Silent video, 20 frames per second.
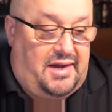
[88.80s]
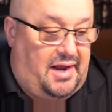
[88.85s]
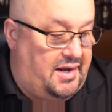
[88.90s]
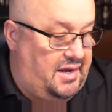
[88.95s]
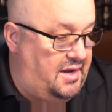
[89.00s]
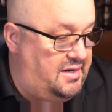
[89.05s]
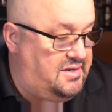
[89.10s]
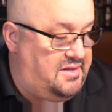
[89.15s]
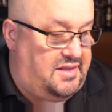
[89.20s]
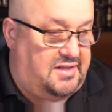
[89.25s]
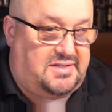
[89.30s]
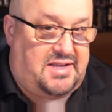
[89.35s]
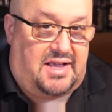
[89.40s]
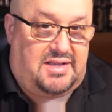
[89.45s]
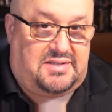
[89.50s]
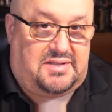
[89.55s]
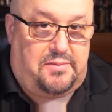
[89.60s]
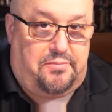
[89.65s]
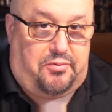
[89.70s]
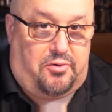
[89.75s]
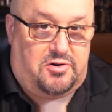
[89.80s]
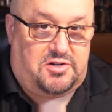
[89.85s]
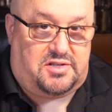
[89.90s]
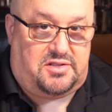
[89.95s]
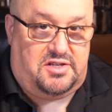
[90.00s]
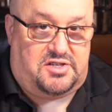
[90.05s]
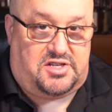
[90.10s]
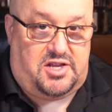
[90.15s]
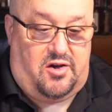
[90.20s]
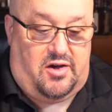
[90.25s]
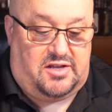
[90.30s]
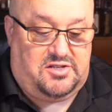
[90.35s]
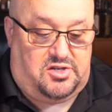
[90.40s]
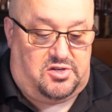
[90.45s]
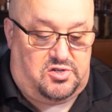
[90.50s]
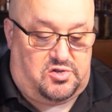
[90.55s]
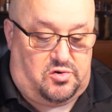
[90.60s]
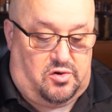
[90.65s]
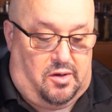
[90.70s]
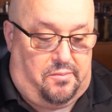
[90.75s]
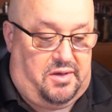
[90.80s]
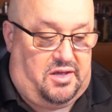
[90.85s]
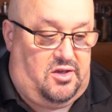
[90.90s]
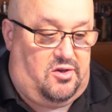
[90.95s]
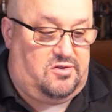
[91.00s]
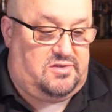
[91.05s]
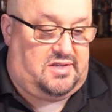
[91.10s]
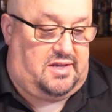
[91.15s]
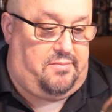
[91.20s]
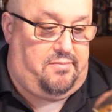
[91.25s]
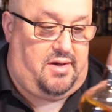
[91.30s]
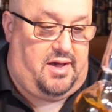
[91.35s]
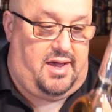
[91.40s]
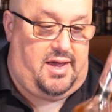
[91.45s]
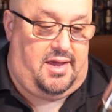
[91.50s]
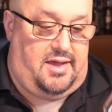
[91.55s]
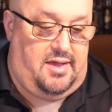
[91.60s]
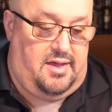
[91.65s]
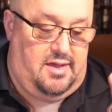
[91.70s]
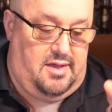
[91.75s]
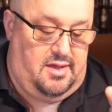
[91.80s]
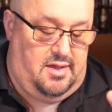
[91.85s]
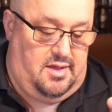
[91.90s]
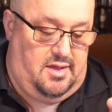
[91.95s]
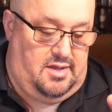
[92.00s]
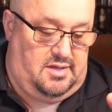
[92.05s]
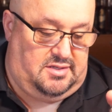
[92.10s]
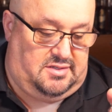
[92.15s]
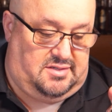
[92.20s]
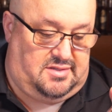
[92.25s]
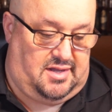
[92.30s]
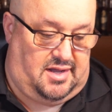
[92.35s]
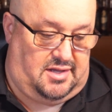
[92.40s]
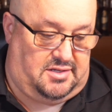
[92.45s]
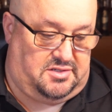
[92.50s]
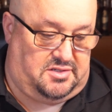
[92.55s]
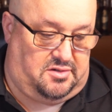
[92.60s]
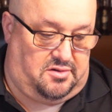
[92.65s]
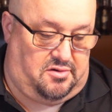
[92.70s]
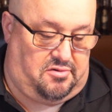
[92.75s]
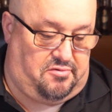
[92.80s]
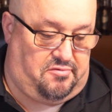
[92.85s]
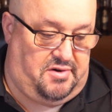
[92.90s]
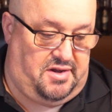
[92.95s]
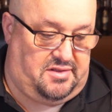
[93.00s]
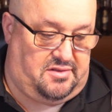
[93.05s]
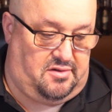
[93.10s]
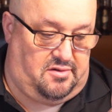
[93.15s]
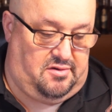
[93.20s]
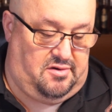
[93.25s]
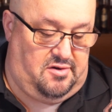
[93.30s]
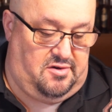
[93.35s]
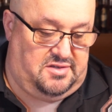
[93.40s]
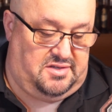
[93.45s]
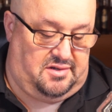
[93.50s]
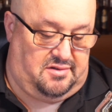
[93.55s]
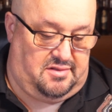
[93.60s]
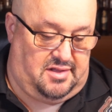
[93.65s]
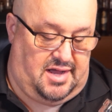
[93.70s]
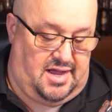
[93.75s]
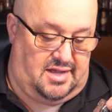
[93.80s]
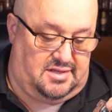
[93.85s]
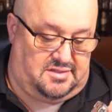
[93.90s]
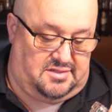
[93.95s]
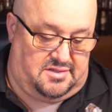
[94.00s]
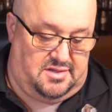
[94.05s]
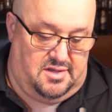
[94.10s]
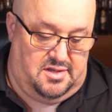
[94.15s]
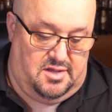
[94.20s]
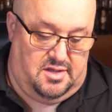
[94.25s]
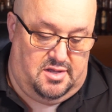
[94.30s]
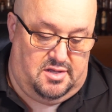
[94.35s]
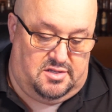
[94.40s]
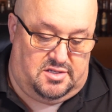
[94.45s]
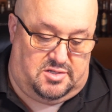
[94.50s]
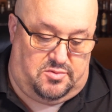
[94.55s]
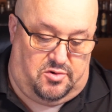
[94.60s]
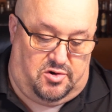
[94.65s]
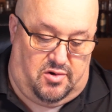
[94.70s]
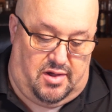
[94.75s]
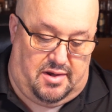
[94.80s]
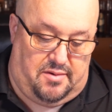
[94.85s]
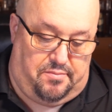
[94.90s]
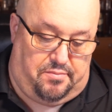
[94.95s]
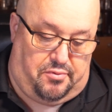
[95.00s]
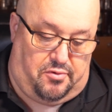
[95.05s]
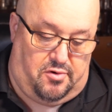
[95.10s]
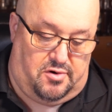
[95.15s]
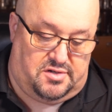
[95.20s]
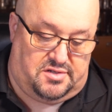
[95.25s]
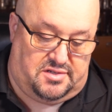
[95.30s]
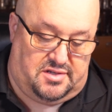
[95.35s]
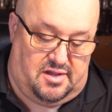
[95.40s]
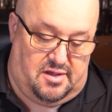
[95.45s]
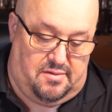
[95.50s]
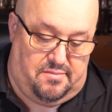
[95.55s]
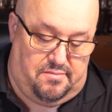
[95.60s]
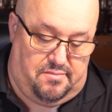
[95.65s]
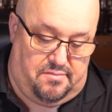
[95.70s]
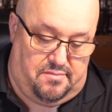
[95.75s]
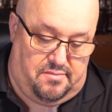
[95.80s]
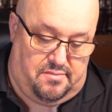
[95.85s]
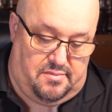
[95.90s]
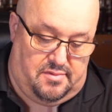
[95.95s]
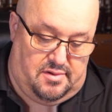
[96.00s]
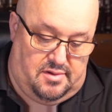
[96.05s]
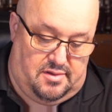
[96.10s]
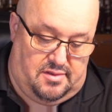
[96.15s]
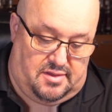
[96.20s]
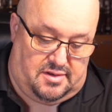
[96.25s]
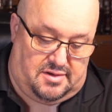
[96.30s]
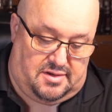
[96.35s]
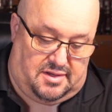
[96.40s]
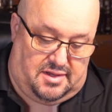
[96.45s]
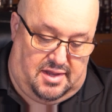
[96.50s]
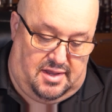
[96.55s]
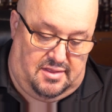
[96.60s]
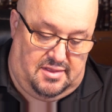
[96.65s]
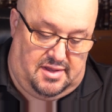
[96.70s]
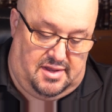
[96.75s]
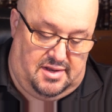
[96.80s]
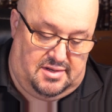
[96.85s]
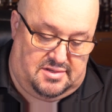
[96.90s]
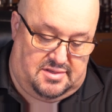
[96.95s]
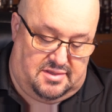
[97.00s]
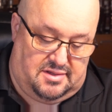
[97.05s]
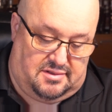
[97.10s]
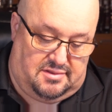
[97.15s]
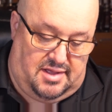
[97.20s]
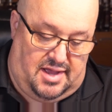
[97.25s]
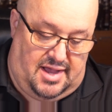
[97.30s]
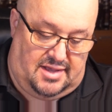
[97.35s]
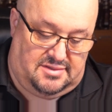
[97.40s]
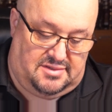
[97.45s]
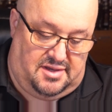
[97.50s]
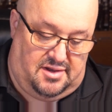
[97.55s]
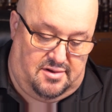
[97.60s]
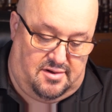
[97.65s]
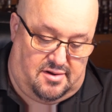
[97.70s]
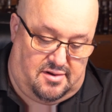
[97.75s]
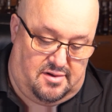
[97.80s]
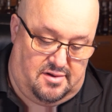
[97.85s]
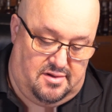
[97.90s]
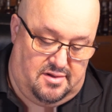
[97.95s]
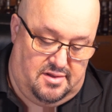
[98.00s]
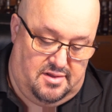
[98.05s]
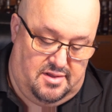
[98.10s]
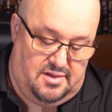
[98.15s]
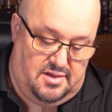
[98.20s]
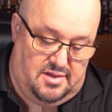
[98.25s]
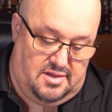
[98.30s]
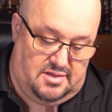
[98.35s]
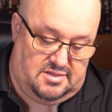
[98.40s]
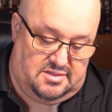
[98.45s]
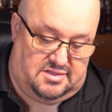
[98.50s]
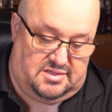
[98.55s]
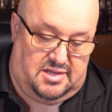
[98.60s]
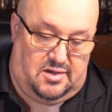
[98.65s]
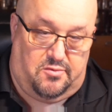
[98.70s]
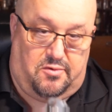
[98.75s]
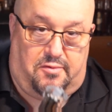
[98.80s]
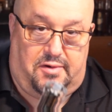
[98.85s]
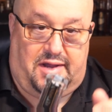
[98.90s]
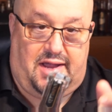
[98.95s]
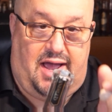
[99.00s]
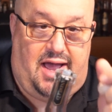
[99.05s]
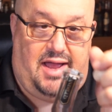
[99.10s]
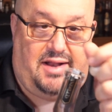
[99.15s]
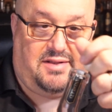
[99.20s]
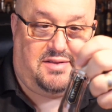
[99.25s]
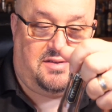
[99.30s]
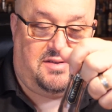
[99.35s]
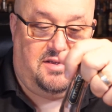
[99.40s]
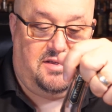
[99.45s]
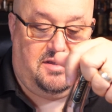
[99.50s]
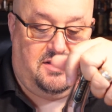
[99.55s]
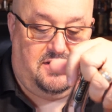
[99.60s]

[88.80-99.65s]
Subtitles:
getting into the tasting portion of the show, as usual, I'll be using my Stazzle Jorito nosing glass. So we'll go ahead and pour some tequila into the glass here. See what we got.